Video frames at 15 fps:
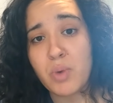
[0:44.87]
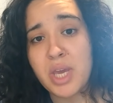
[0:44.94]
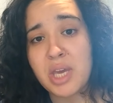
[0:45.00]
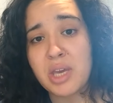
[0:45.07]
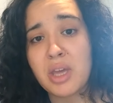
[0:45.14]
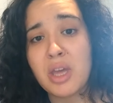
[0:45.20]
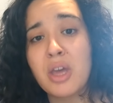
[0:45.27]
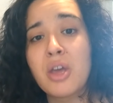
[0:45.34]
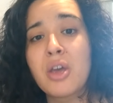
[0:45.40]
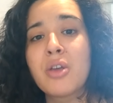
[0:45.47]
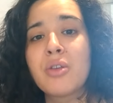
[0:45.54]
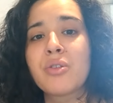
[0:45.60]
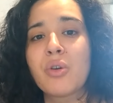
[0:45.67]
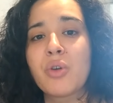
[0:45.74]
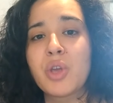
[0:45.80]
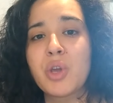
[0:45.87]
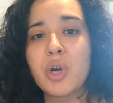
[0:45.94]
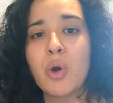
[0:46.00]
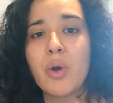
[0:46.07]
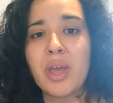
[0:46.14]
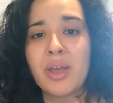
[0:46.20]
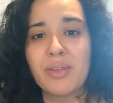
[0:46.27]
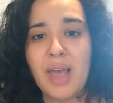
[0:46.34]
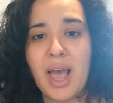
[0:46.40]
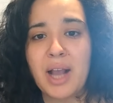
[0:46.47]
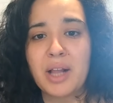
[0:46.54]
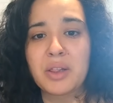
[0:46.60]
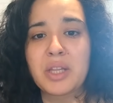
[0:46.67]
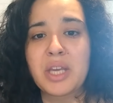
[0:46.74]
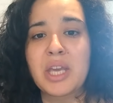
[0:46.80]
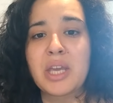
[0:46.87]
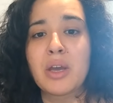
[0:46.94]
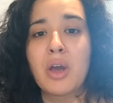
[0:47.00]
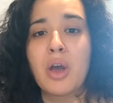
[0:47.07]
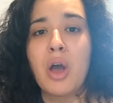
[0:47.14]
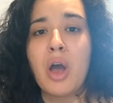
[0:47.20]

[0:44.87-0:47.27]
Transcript: week, so you know exactly